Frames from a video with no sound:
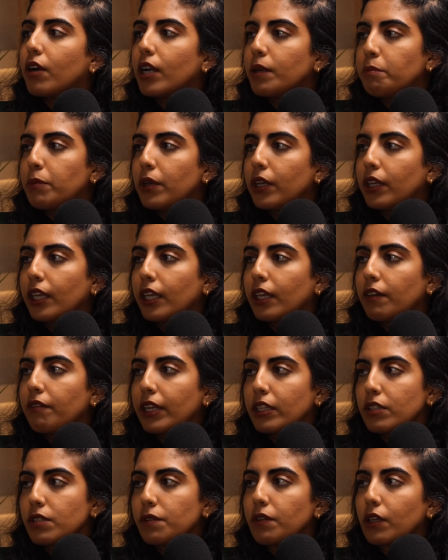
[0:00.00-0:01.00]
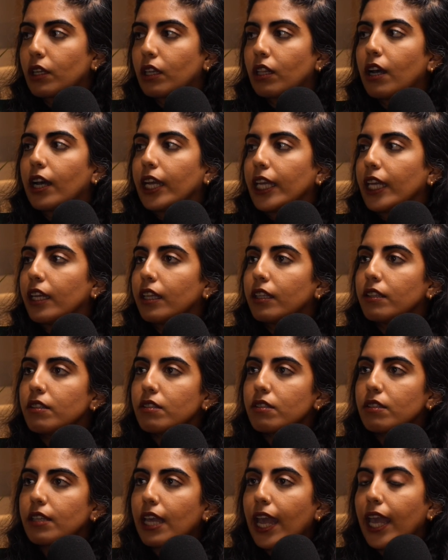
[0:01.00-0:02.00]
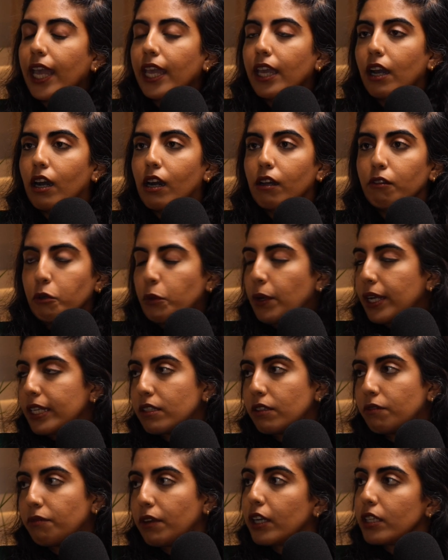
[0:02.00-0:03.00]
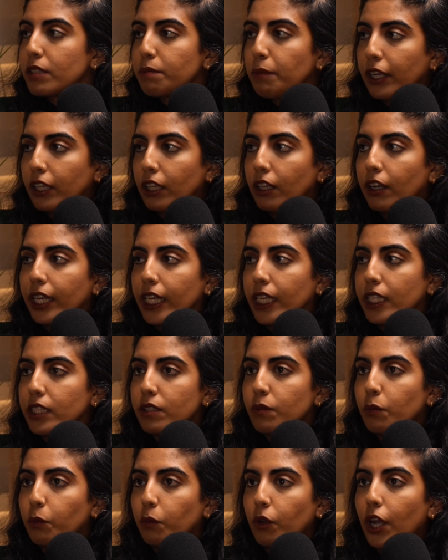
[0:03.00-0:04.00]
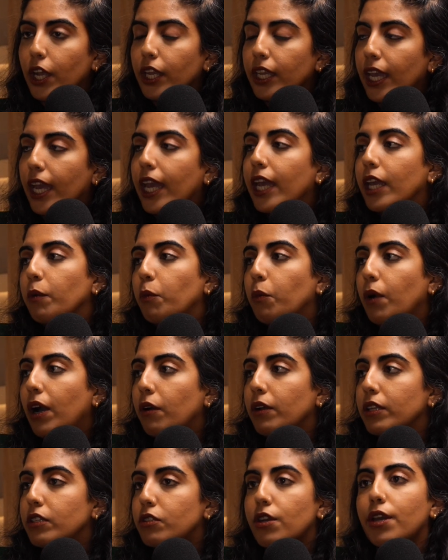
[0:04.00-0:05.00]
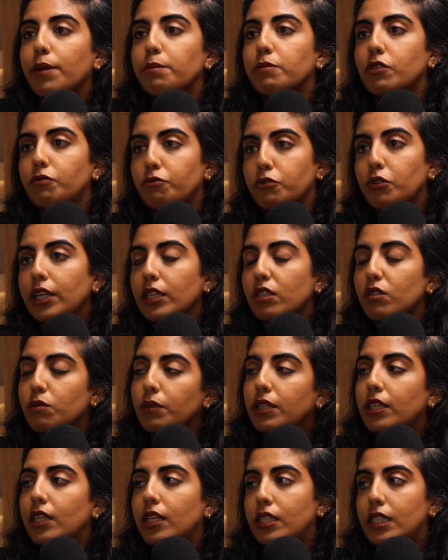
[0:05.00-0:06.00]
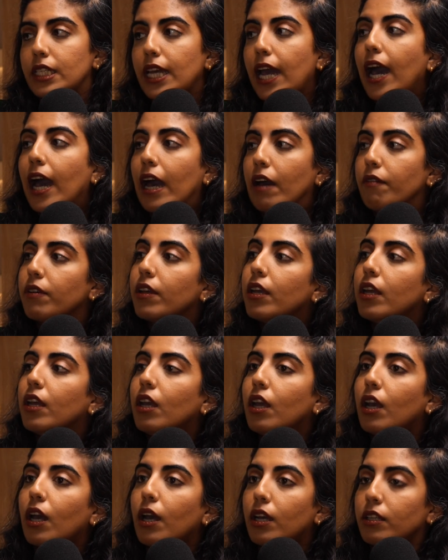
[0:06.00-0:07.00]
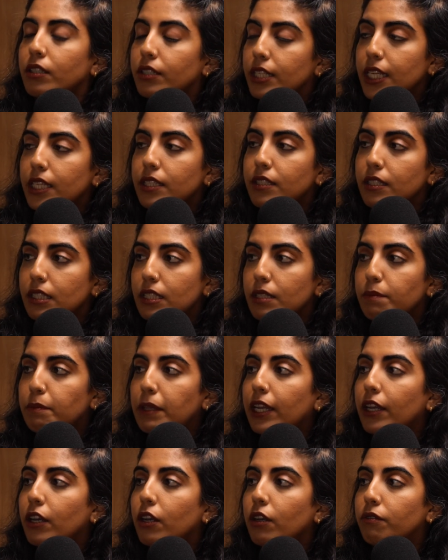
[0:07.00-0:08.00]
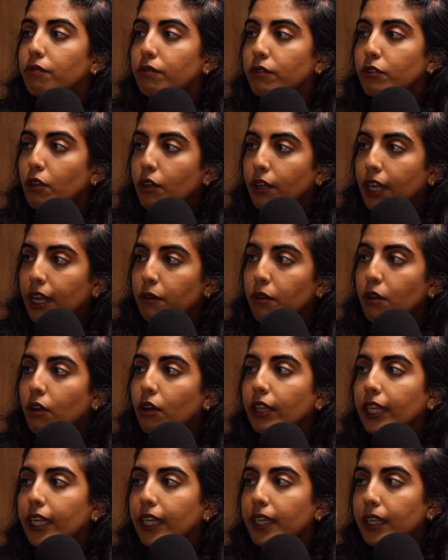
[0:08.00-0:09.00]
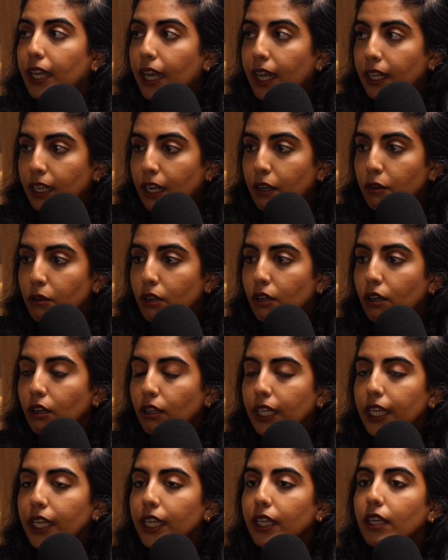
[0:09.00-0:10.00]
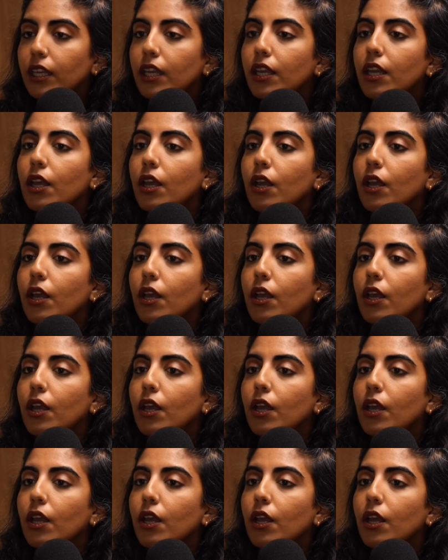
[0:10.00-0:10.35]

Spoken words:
I'm booking events for clients, I'll always advise my clients, okay, well, in terms of drinks, we need to have a decent split of non-alcoholic and alcoholic.